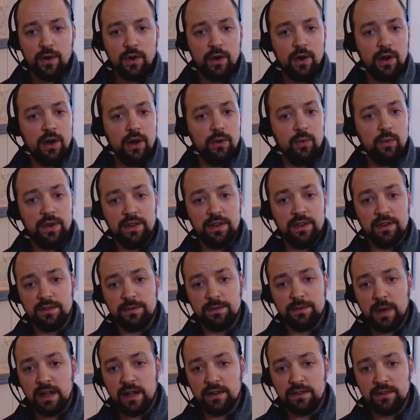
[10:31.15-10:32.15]
with a
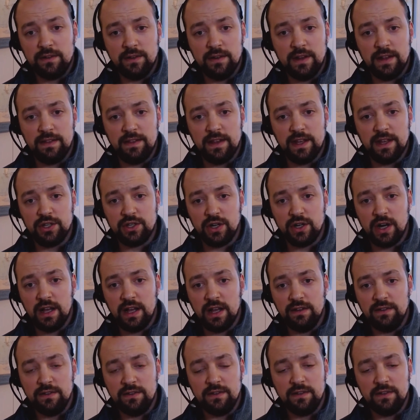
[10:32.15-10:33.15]
sponsor that they
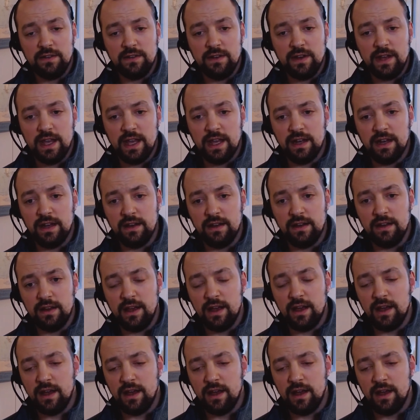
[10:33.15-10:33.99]
trust and